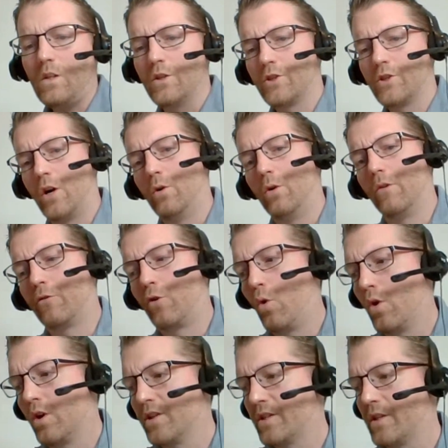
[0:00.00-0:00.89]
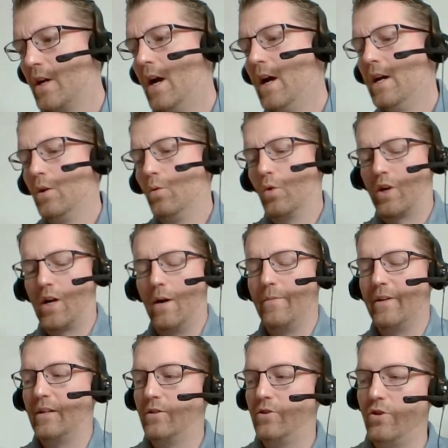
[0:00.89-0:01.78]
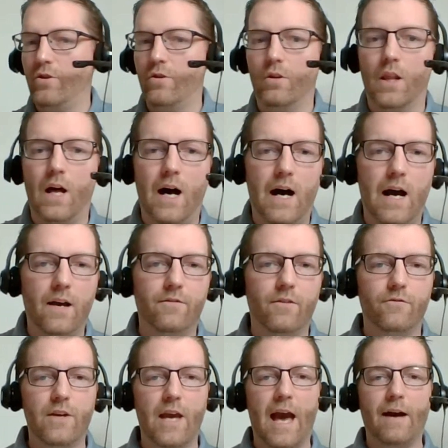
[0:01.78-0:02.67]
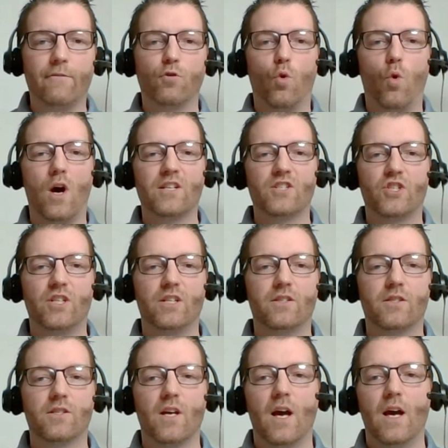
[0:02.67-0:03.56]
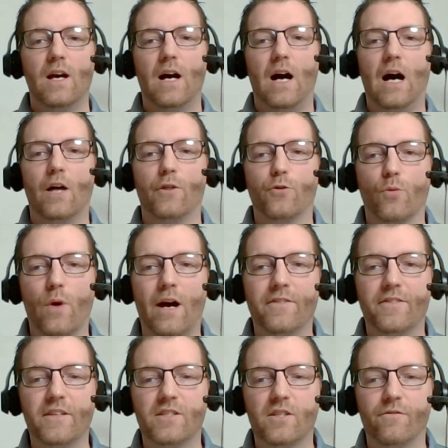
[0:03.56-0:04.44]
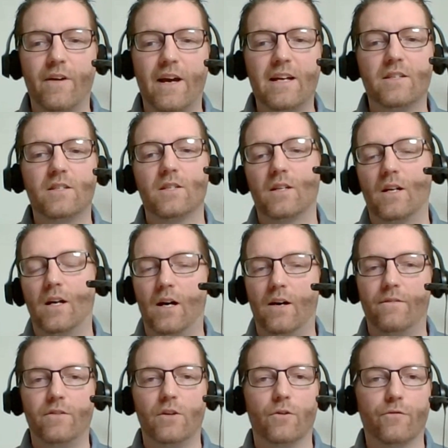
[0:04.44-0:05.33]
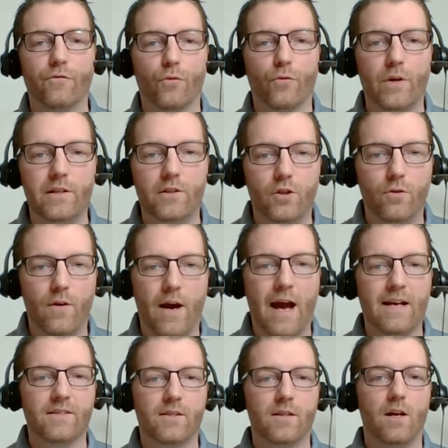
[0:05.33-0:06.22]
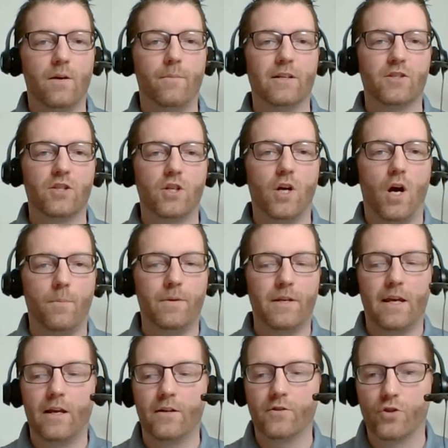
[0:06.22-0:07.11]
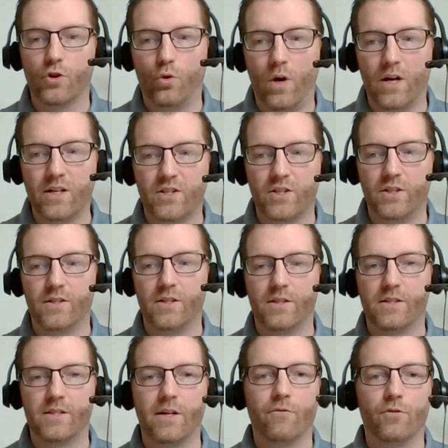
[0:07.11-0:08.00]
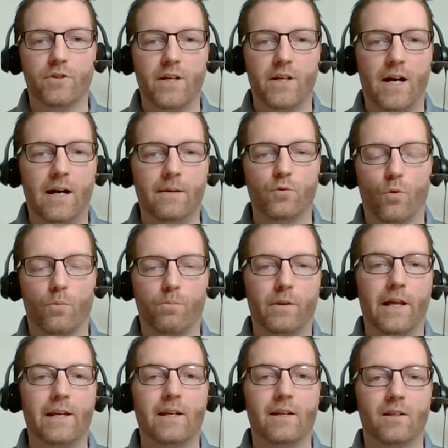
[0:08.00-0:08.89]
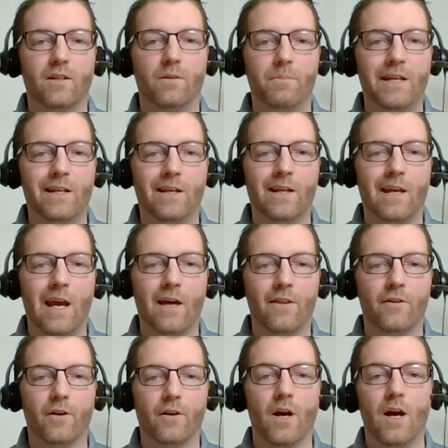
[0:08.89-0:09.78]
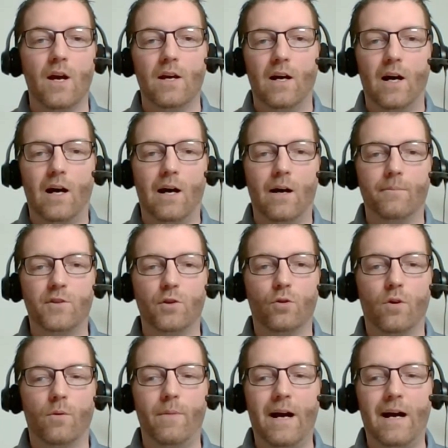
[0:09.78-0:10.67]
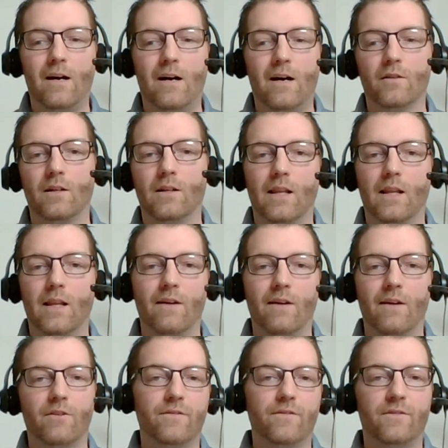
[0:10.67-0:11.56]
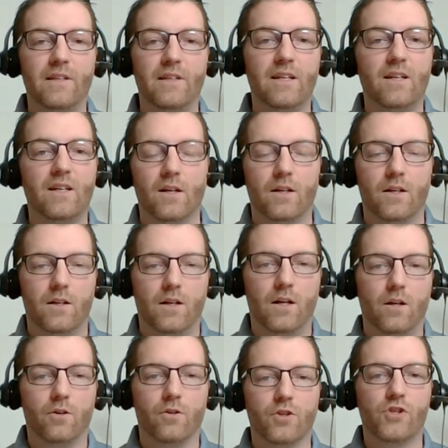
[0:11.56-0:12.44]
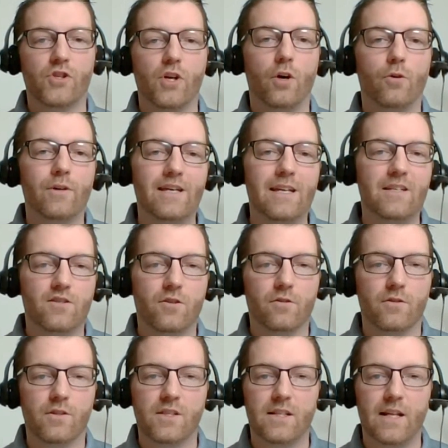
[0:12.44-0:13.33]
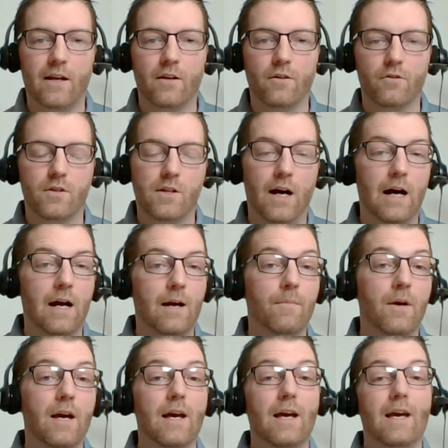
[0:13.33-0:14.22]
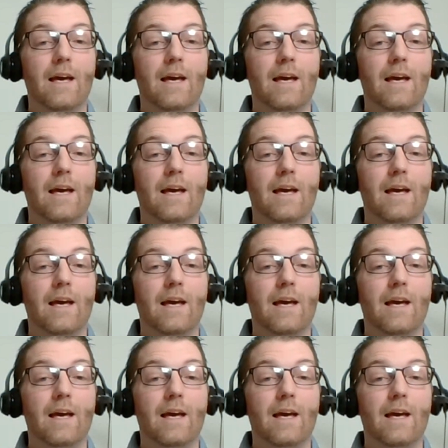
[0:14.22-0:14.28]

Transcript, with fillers: So of course, we're coming to you live. If you have questions uh, throughout this event, uh, feel free to ask them. I'll stop and answer questions at several times. We're planning to be together um, till about eleven fifty uh, or so Eastern Standard Time.